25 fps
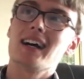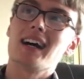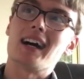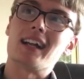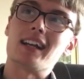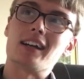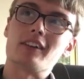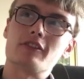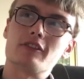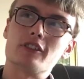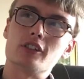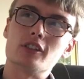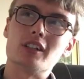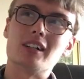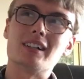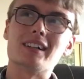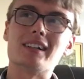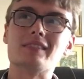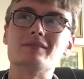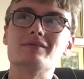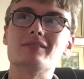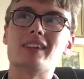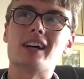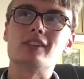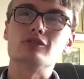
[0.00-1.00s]
and I
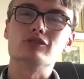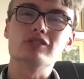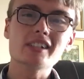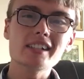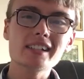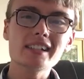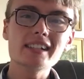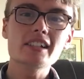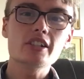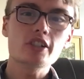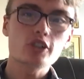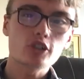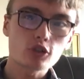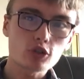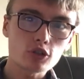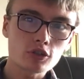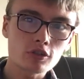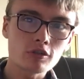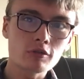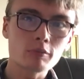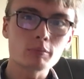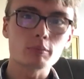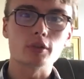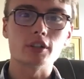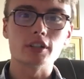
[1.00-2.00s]
thought, I really
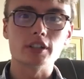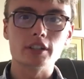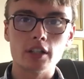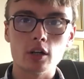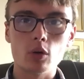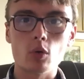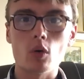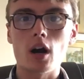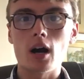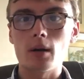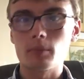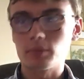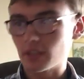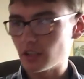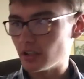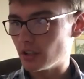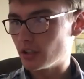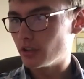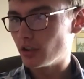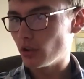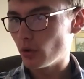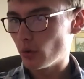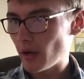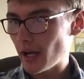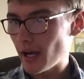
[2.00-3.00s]
shouldn't, but you know what, I'm going to
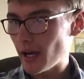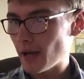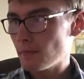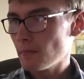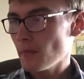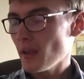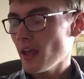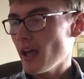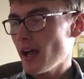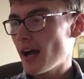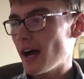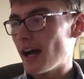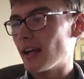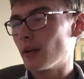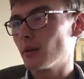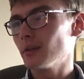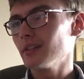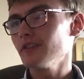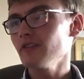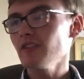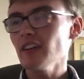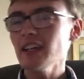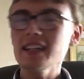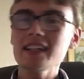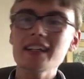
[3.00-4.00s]
do it. And I
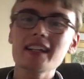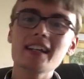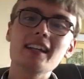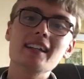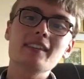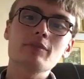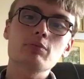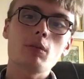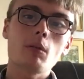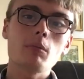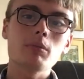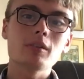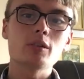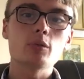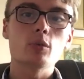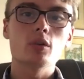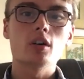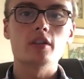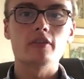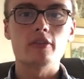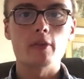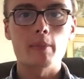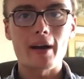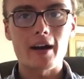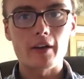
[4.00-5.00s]
was thinking it's probably
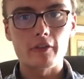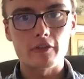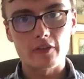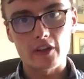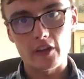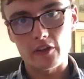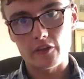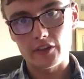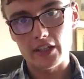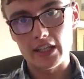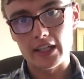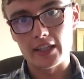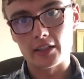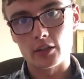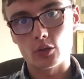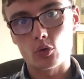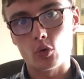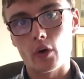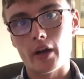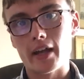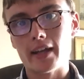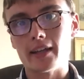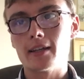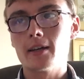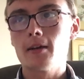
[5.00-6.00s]
worth about 15
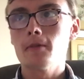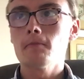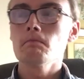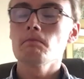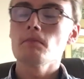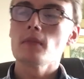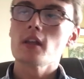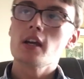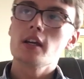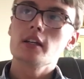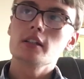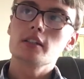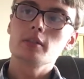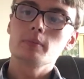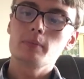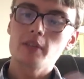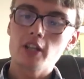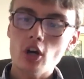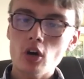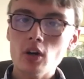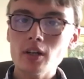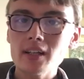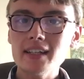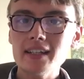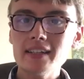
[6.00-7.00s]
quid. To be
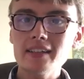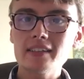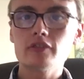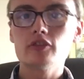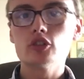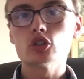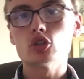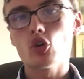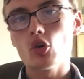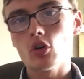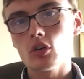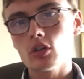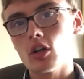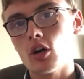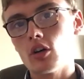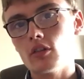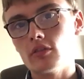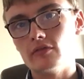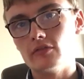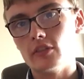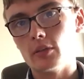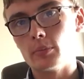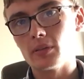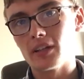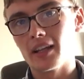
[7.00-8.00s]
honest, they're all
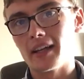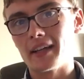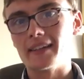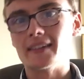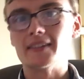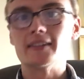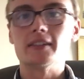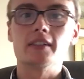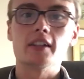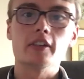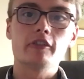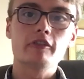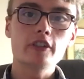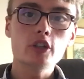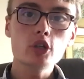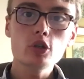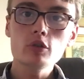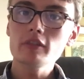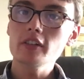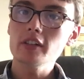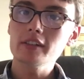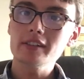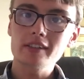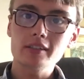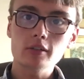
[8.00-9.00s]
over the place. There's a few
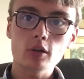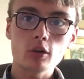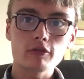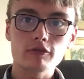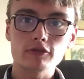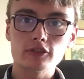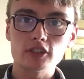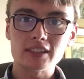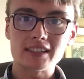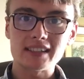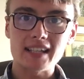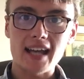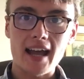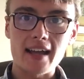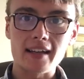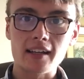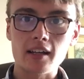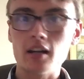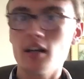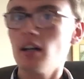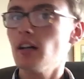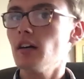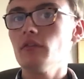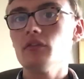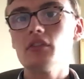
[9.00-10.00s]
that sold for a
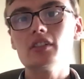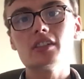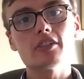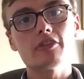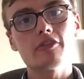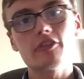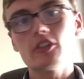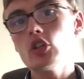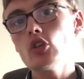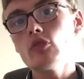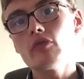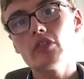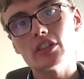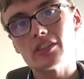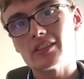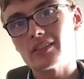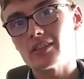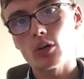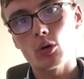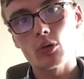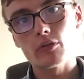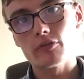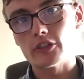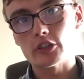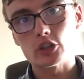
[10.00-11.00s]
tenner, there's a few that
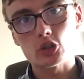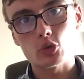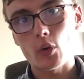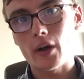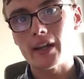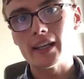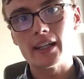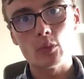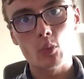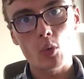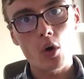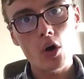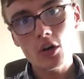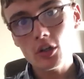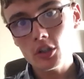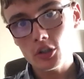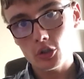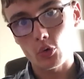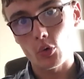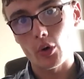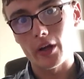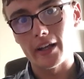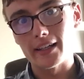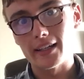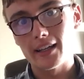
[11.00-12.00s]
sold for 21
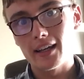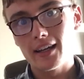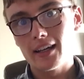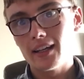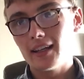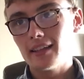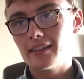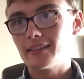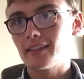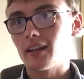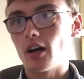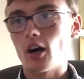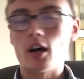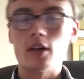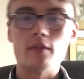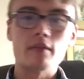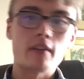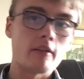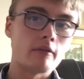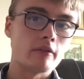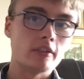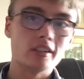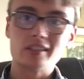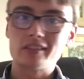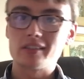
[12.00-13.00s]
quid. So, and
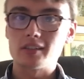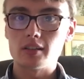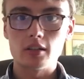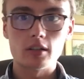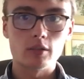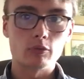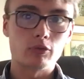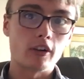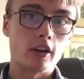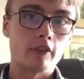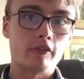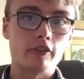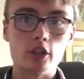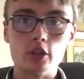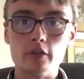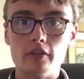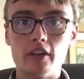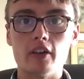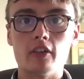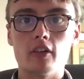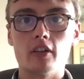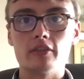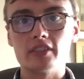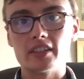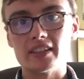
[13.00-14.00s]
then there's a few
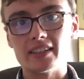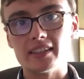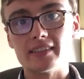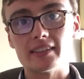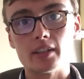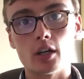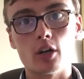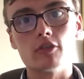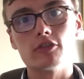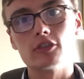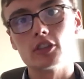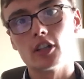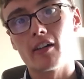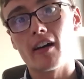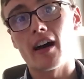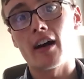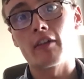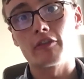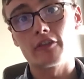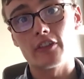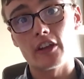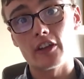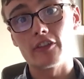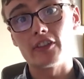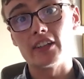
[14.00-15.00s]
that obviously sold for around
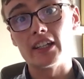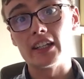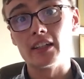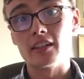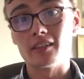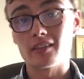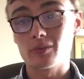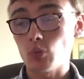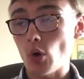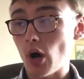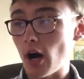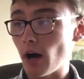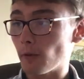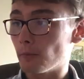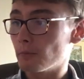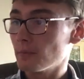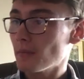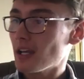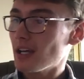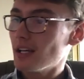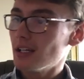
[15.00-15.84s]
15 as well.